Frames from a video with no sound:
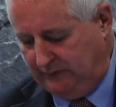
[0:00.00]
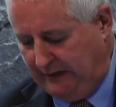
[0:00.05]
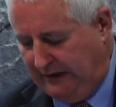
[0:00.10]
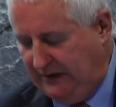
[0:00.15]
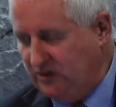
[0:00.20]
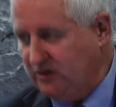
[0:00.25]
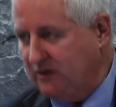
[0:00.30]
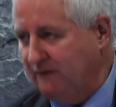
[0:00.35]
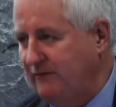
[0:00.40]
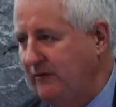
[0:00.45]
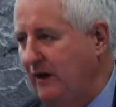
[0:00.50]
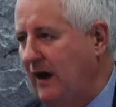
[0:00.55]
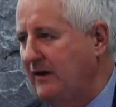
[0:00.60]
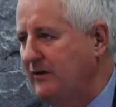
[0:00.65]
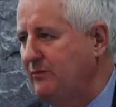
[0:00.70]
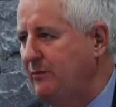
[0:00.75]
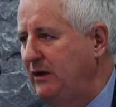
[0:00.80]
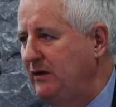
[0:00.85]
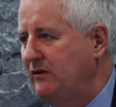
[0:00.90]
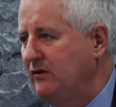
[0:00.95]
each of our
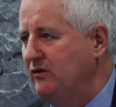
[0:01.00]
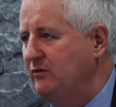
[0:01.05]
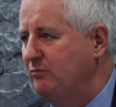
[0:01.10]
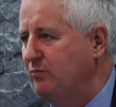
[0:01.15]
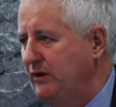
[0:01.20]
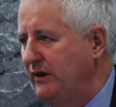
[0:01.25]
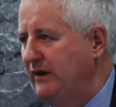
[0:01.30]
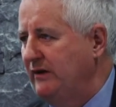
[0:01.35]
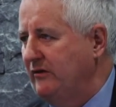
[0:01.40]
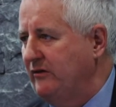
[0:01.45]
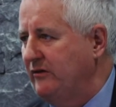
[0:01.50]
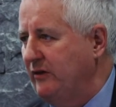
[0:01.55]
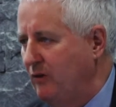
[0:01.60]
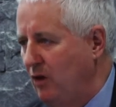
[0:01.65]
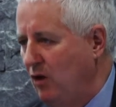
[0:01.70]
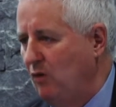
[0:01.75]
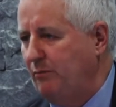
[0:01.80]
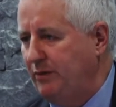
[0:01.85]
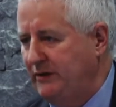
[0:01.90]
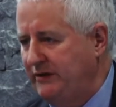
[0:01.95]
speakers brings their
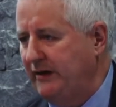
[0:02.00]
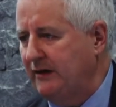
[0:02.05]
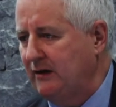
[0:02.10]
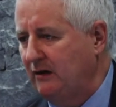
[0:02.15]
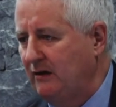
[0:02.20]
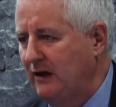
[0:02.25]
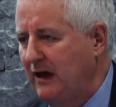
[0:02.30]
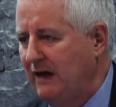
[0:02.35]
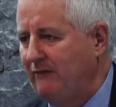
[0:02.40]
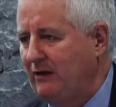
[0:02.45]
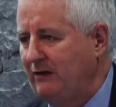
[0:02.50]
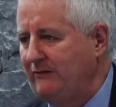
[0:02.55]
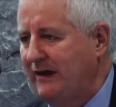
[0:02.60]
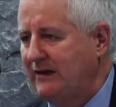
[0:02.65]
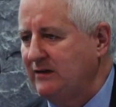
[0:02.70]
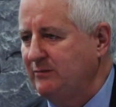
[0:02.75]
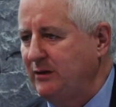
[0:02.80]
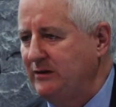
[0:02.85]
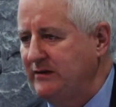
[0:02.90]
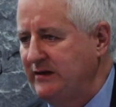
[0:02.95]
own particular level of
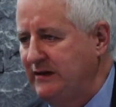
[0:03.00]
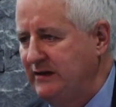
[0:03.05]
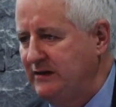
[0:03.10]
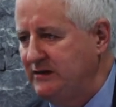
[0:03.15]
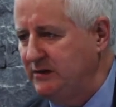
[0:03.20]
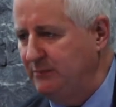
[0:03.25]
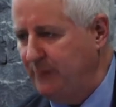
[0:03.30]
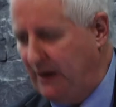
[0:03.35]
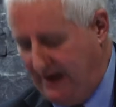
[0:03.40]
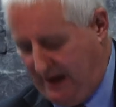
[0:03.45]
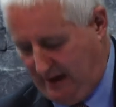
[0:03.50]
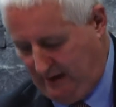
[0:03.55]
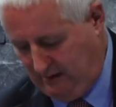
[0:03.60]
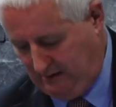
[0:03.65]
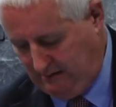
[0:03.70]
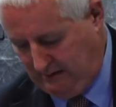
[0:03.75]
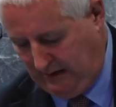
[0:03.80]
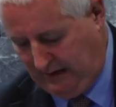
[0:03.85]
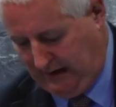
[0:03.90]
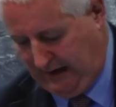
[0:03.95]
expertise to bear
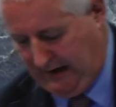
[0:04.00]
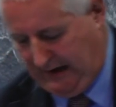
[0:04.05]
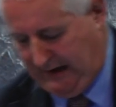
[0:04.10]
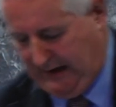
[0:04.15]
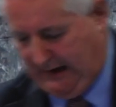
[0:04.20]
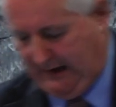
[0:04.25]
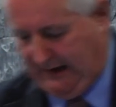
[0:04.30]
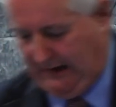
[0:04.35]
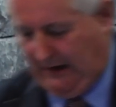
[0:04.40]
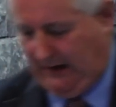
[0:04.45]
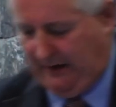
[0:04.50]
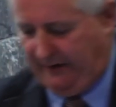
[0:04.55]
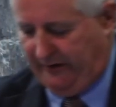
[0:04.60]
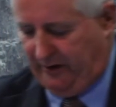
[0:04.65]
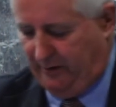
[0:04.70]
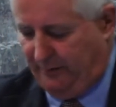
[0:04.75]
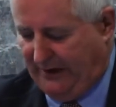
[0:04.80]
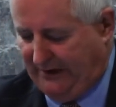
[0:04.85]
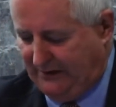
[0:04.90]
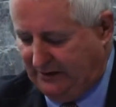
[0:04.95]
on the
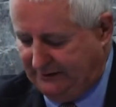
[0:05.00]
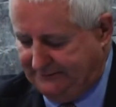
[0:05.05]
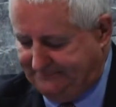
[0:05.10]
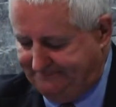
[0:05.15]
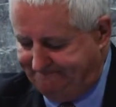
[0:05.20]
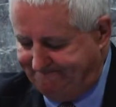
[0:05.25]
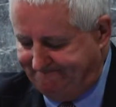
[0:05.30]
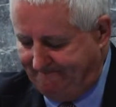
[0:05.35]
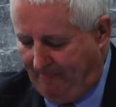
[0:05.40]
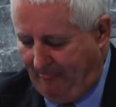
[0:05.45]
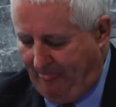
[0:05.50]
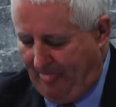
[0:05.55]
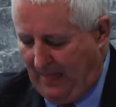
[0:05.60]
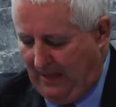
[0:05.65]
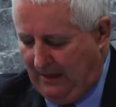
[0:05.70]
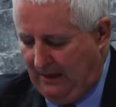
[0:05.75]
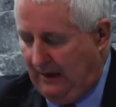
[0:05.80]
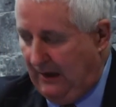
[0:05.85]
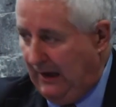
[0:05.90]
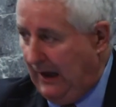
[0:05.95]
debate.
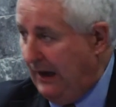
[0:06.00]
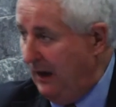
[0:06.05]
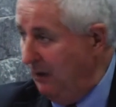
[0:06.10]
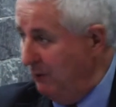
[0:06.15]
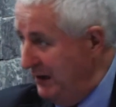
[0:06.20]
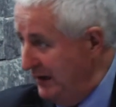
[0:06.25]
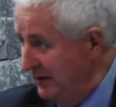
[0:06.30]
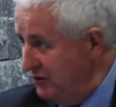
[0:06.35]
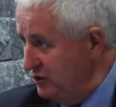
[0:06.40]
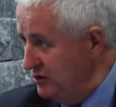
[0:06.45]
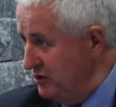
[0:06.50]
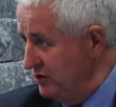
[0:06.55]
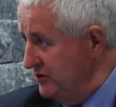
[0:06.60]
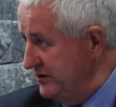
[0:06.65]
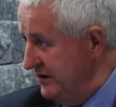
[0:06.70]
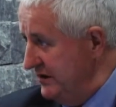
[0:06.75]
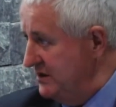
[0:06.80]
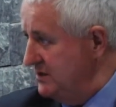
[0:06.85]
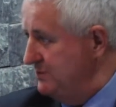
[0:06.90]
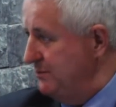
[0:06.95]
And I will
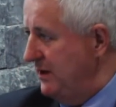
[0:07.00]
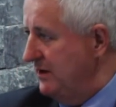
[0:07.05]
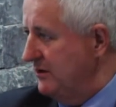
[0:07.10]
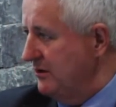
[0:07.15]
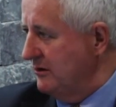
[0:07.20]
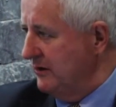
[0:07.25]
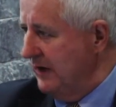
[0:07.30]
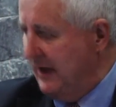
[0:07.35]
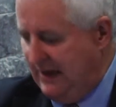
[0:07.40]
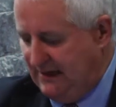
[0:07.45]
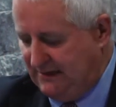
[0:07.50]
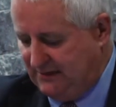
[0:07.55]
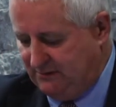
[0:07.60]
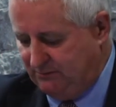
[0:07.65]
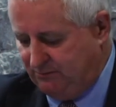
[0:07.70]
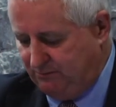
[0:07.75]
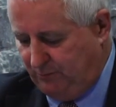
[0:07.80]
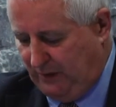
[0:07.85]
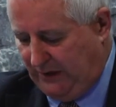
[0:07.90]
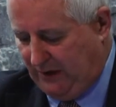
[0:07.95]
introduce each speaker
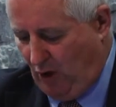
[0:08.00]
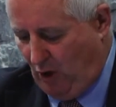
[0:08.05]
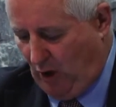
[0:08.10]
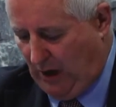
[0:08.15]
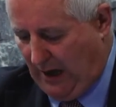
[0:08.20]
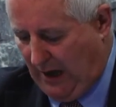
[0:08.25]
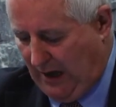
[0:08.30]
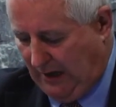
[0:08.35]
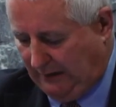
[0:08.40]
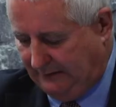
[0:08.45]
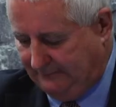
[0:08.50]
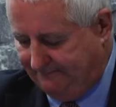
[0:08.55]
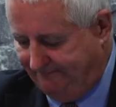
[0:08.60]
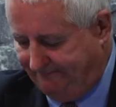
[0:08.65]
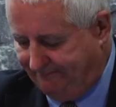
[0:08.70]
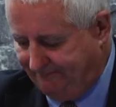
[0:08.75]
as we go along.